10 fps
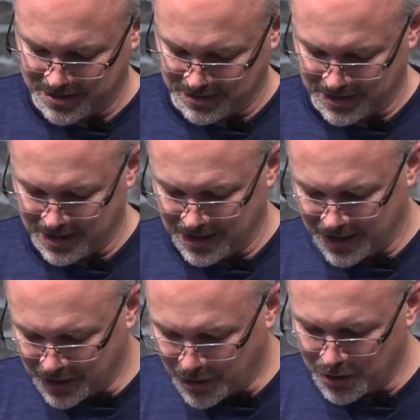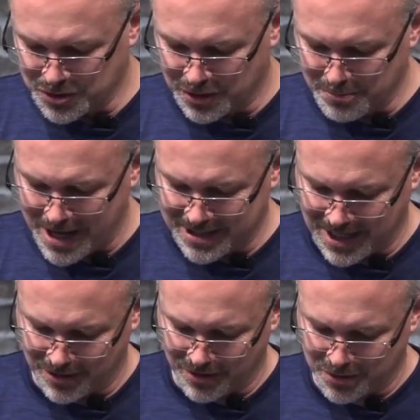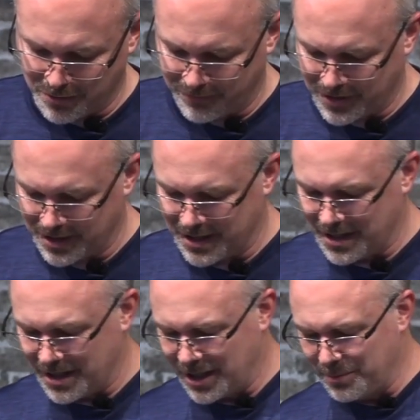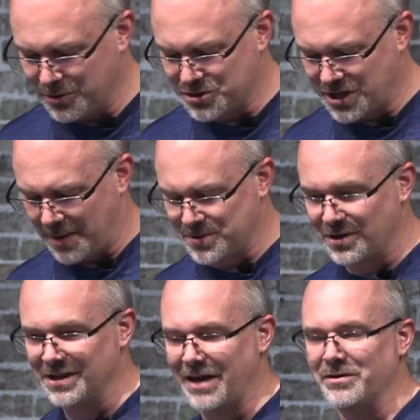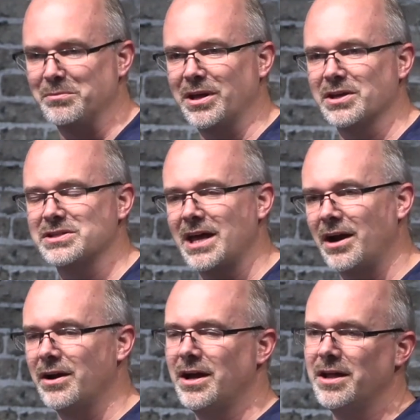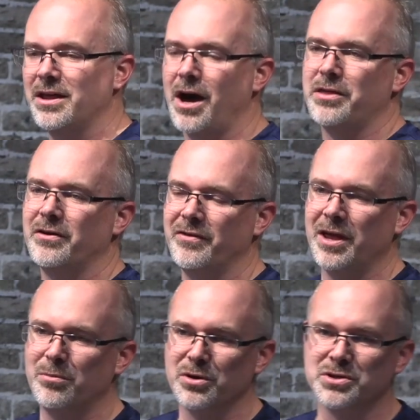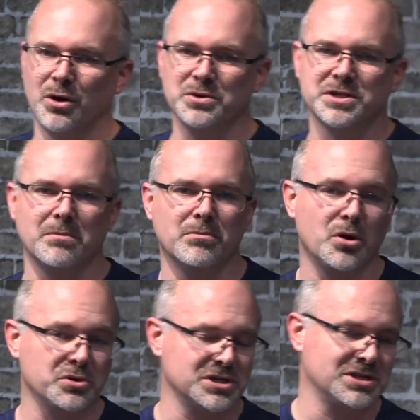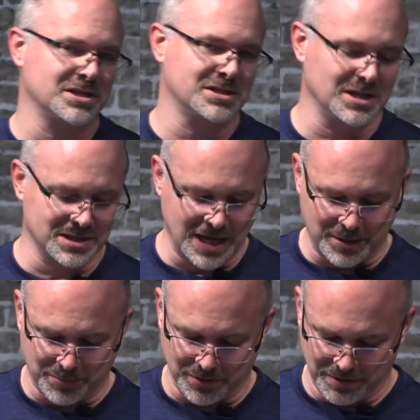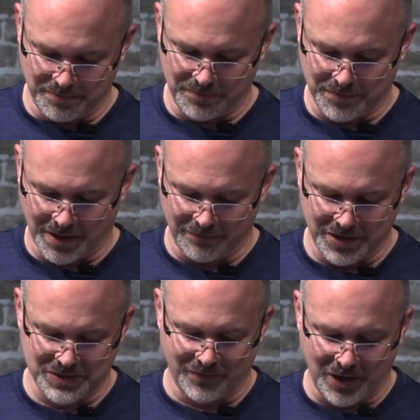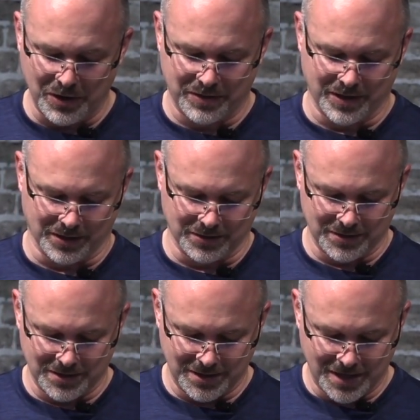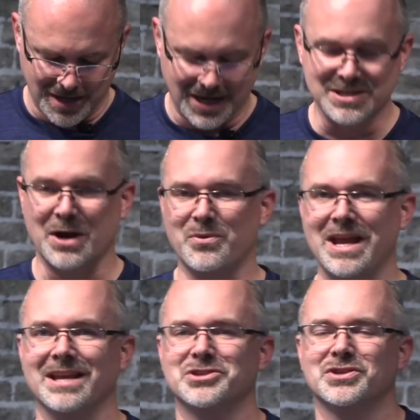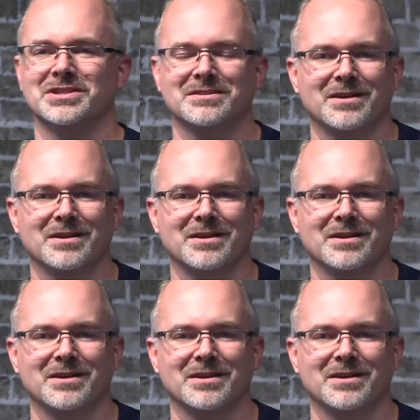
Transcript: to encourage you to meditate on over in Hebrews chapter 11. Because there, the author of Hebrews holds up Moses as an example of this very thing. And as I read it, just